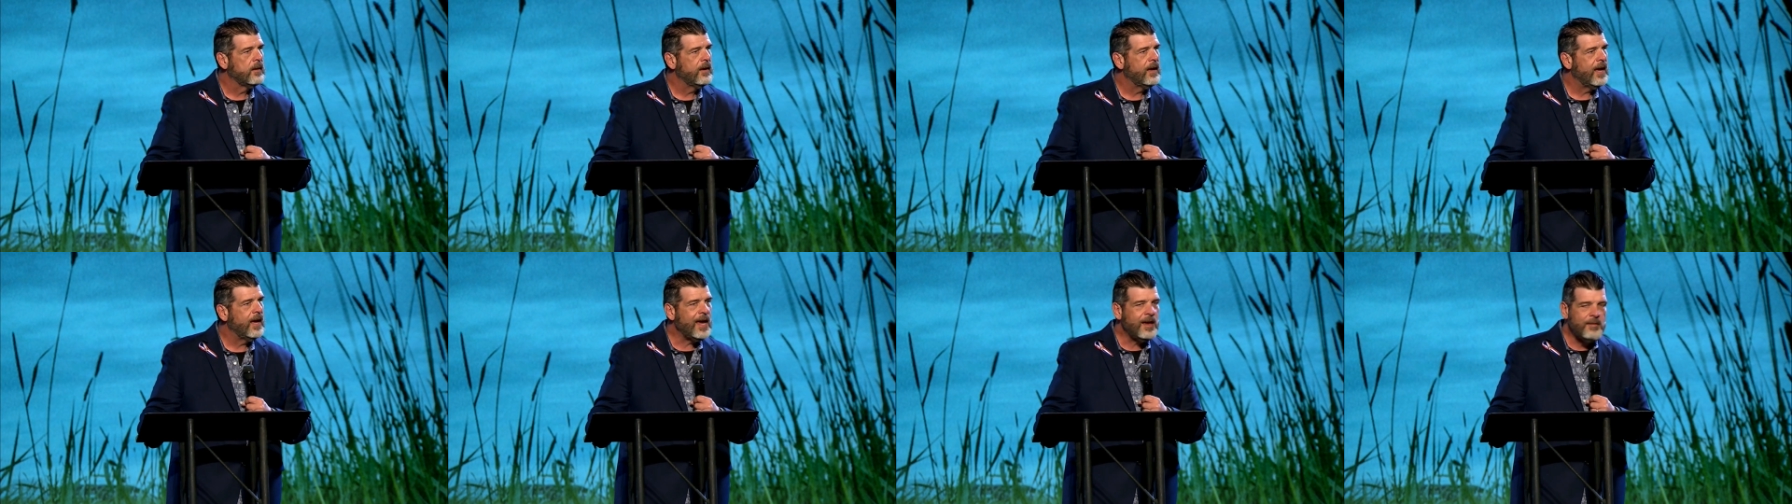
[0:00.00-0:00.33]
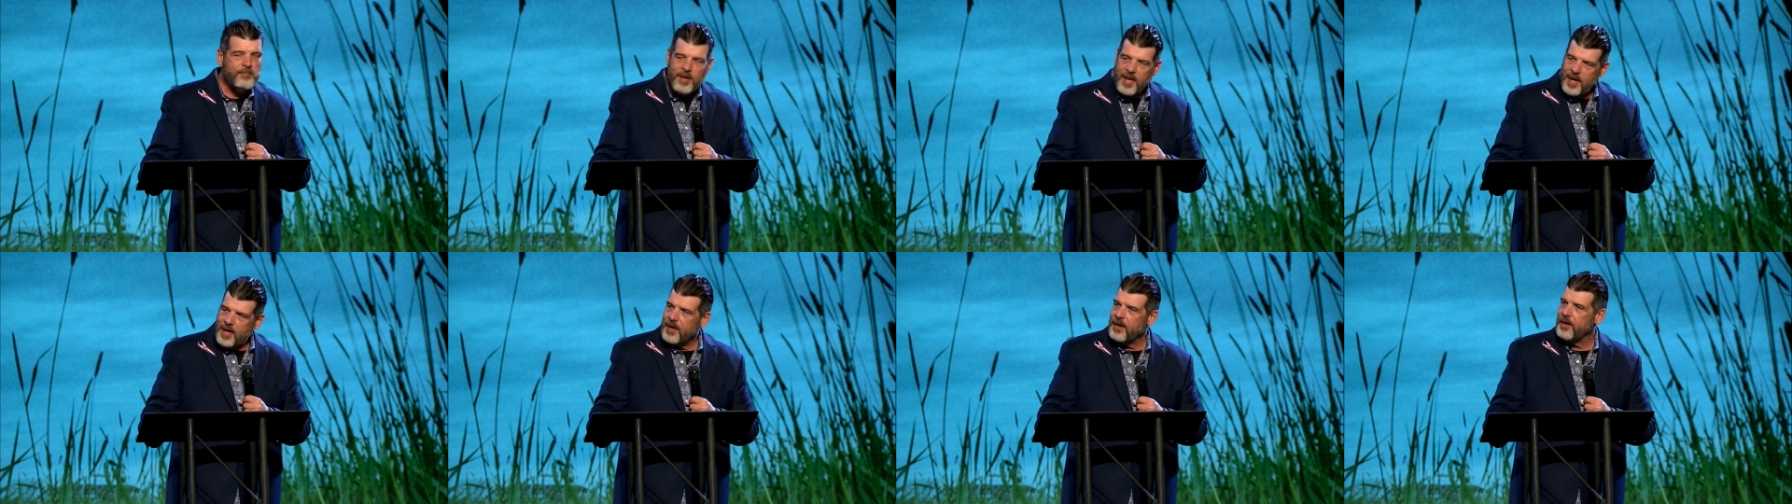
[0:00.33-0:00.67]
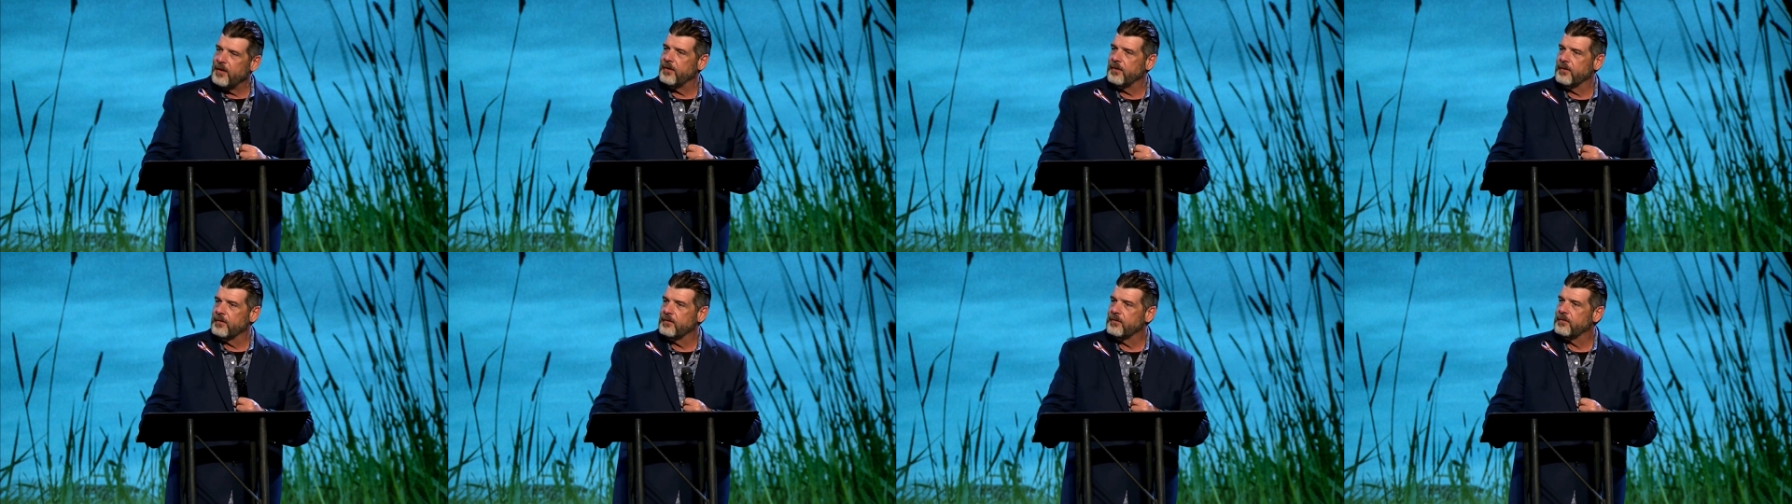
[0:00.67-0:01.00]

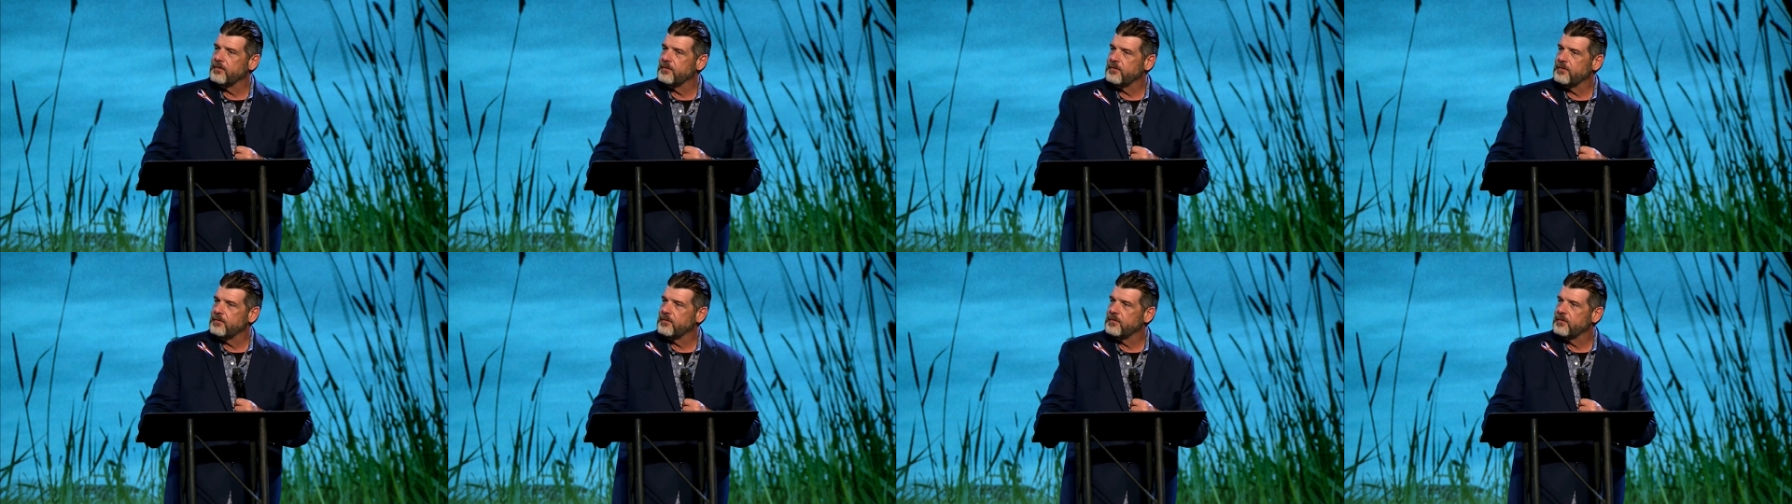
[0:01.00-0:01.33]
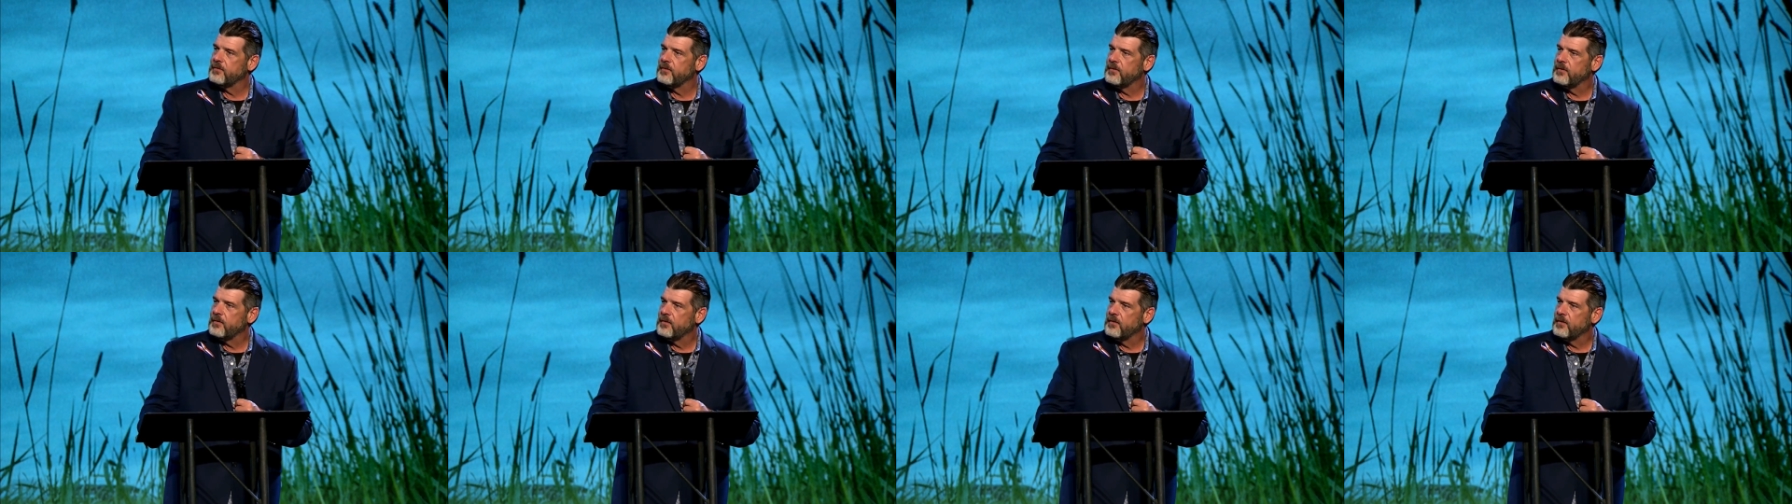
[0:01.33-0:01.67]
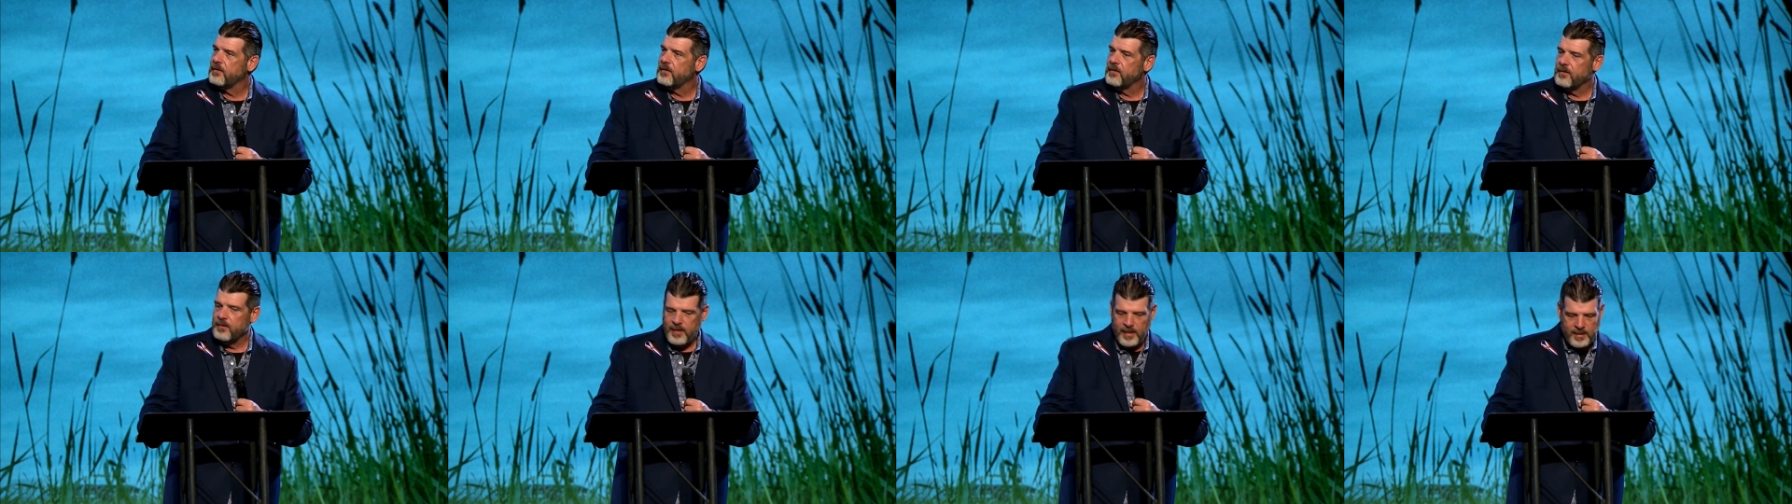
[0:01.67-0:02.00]
Amen.
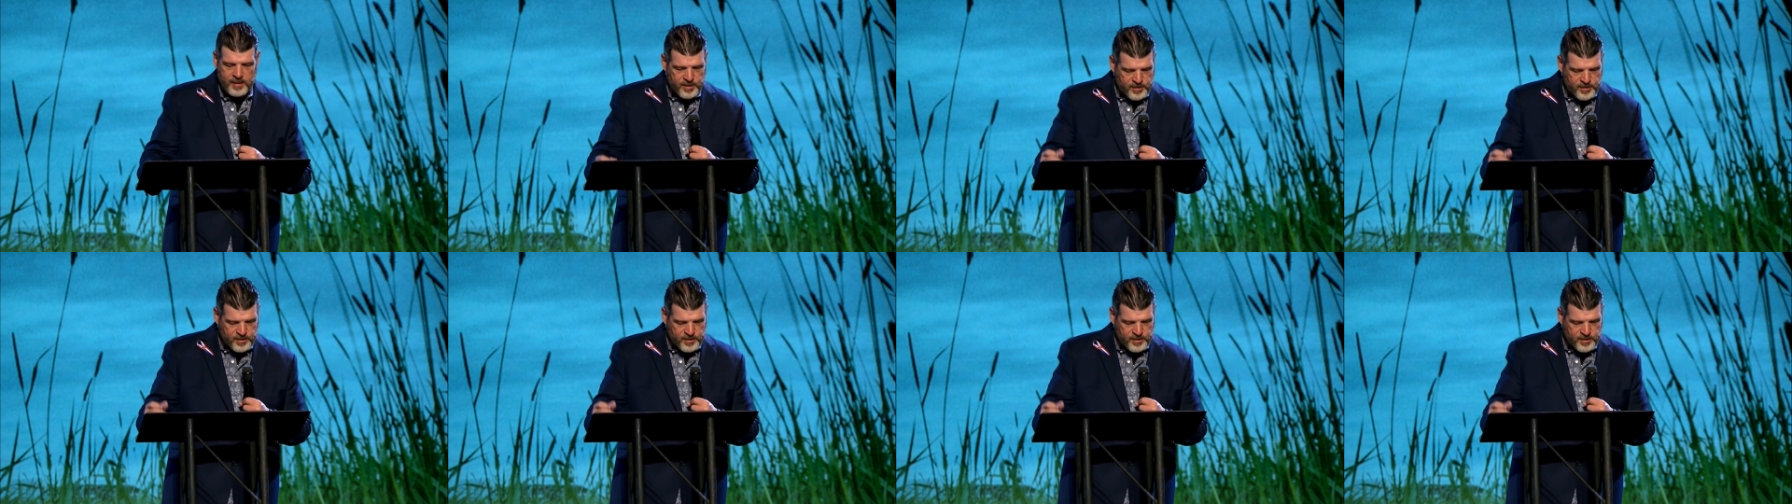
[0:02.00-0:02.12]
That's